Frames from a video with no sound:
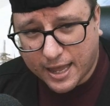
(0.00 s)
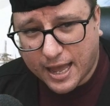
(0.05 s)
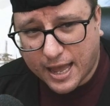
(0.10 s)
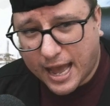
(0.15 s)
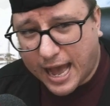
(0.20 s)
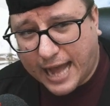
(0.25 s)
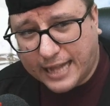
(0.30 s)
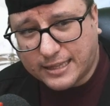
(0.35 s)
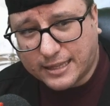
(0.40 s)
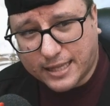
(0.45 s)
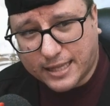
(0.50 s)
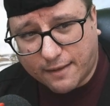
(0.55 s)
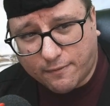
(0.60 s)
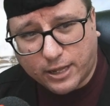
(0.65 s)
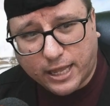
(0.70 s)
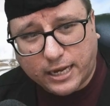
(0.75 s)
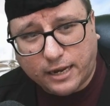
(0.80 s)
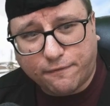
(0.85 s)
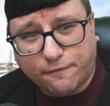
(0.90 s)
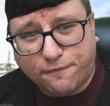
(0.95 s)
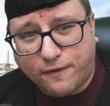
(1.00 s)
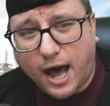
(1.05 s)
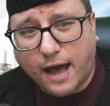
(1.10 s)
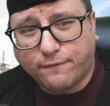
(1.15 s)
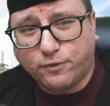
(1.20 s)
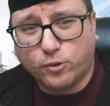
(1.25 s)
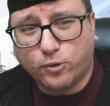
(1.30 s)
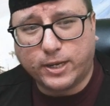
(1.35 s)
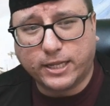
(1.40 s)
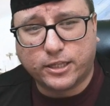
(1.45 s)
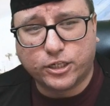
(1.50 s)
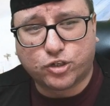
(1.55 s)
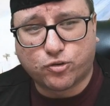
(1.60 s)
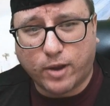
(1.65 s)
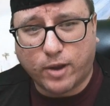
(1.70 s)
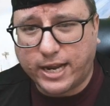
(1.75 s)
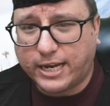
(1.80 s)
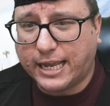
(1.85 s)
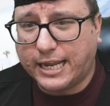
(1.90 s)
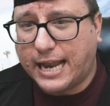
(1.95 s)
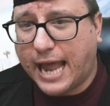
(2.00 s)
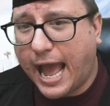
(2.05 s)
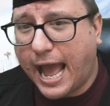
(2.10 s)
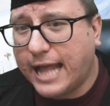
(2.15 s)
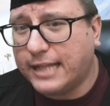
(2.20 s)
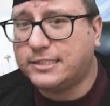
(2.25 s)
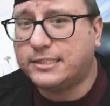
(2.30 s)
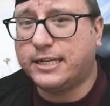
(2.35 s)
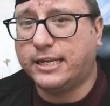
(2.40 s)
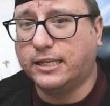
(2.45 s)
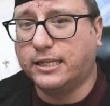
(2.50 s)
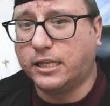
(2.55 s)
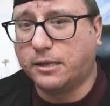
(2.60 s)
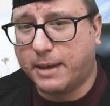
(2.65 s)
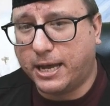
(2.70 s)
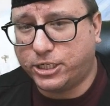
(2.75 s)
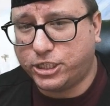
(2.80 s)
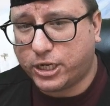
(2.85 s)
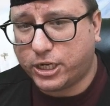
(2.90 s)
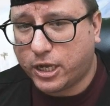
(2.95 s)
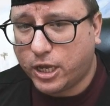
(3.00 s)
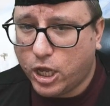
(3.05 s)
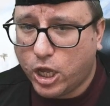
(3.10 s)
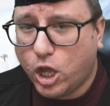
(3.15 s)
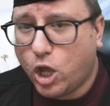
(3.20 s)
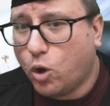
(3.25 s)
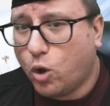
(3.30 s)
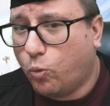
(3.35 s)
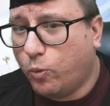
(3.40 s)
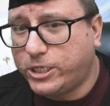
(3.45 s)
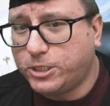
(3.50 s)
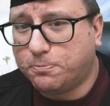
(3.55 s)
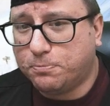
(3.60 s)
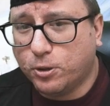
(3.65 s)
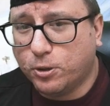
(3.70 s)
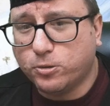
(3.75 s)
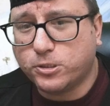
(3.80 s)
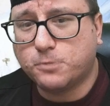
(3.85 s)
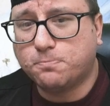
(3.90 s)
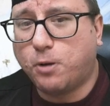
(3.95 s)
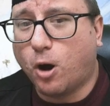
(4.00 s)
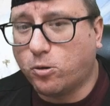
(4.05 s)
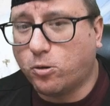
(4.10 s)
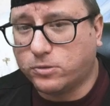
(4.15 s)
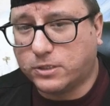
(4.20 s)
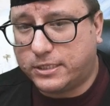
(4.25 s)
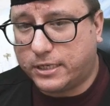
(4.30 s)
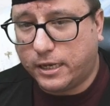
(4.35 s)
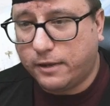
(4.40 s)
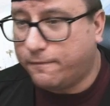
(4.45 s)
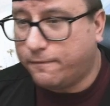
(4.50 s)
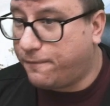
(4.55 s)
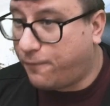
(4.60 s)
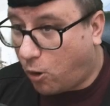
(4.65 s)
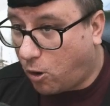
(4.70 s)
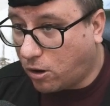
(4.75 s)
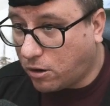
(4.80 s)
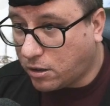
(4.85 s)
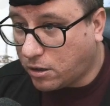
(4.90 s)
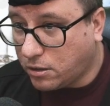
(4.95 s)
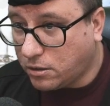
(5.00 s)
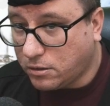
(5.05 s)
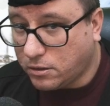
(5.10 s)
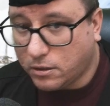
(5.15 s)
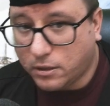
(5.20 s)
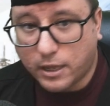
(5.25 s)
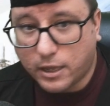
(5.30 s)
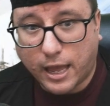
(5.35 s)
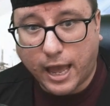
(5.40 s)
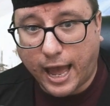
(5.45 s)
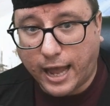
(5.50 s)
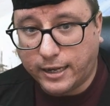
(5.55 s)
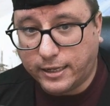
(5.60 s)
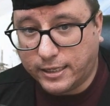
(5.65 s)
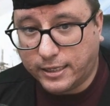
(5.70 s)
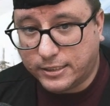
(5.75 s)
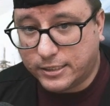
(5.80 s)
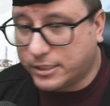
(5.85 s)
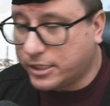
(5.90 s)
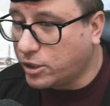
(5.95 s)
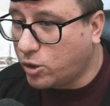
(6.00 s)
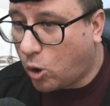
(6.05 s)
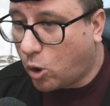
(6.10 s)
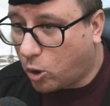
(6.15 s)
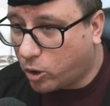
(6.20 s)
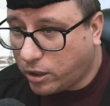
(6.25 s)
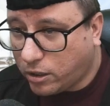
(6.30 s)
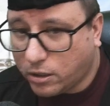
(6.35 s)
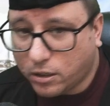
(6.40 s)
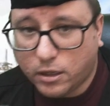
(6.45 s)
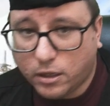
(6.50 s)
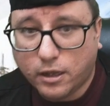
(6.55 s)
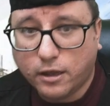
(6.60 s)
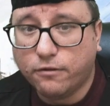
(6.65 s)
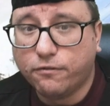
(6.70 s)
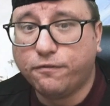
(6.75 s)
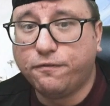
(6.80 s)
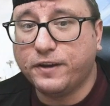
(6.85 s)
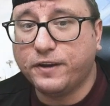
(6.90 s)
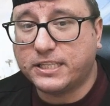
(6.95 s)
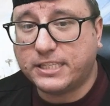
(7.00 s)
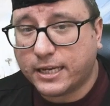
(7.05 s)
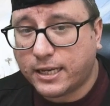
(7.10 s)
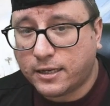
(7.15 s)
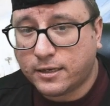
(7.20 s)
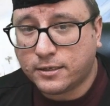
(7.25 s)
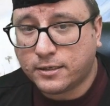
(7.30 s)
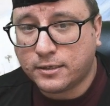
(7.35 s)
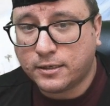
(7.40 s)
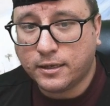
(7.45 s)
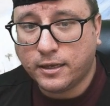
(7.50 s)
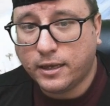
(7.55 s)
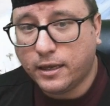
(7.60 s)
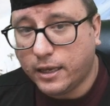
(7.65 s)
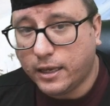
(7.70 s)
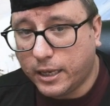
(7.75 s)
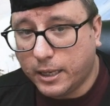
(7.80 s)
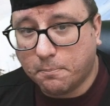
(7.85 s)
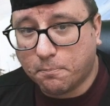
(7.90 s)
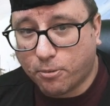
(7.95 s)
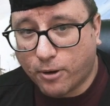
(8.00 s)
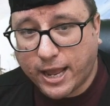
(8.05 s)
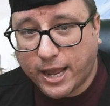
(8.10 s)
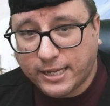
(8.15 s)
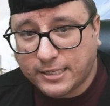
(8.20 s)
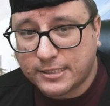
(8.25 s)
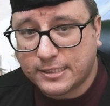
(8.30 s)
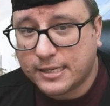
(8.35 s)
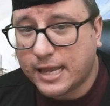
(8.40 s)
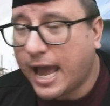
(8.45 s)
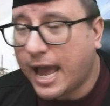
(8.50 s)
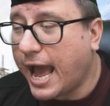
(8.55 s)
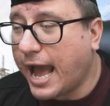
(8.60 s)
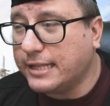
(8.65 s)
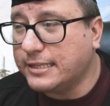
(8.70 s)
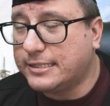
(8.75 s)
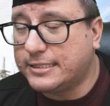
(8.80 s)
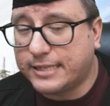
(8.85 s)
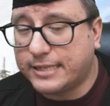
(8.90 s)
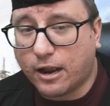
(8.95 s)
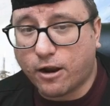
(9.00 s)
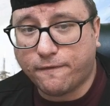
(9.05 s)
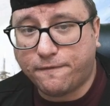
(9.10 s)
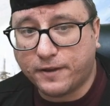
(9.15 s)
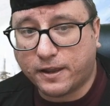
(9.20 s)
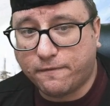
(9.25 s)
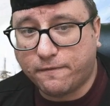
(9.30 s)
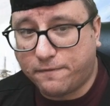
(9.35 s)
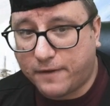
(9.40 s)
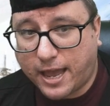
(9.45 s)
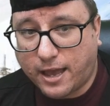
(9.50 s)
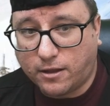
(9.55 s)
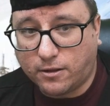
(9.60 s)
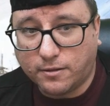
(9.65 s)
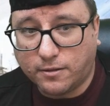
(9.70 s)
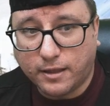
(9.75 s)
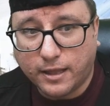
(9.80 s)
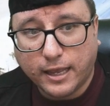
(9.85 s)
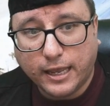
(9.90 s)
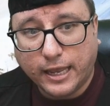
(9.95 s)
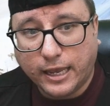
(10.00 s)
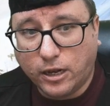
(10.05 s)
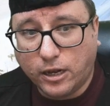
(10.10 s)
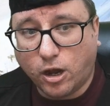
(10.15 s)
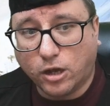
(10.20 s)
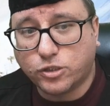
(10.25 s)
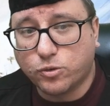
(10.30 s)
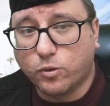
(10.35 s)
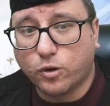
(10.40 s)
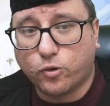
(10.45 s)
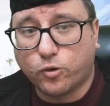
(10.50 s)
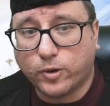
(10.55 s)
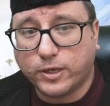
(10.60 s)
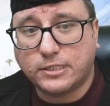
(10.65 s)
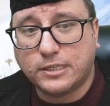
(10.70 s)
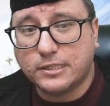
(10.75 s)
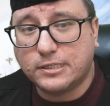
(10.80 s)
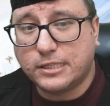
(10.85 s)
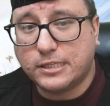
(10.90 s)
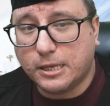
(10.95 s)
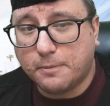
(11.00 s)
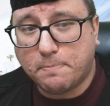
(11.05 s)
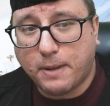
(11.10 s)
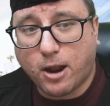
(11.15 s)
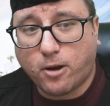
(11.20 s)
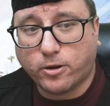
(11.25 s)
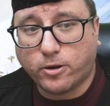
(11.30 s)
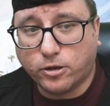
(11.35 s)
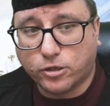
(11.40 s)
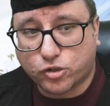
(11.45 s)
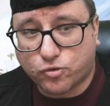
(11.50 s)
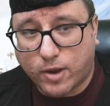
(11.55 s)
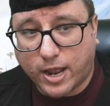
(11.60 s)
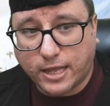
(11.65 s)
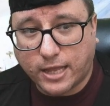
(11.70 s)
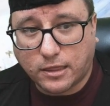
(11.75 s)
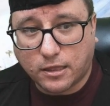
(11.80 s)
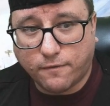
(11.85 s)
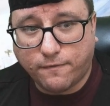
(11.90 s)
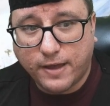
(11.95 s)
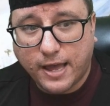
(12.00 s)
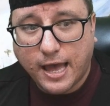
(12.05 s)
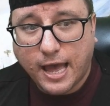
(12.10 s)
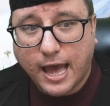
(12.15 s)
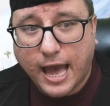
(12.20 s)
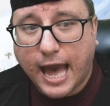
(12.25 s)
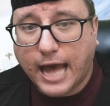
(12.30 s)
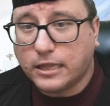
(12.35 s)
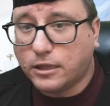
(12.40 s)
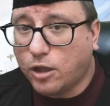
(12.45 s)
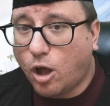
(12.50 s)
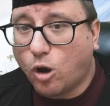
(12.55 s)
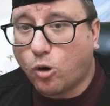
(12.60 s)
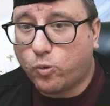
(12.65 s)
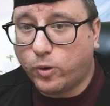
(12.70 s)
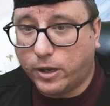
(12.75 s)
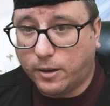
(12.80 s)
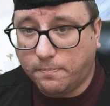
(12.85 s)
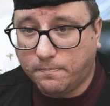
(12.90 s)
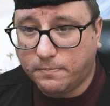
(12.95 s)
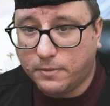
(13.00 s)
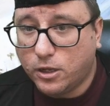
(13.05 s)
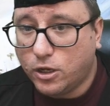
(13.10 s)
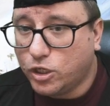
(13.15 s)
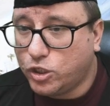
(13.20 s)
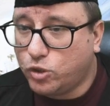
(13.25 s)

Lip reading: At level 85, you get the trait Enhanced Healing Magic, which boosts potency for, and this is in order, Physic, Embrace, and Seraphic Veil. It also increases the barrier strength of Adloquium to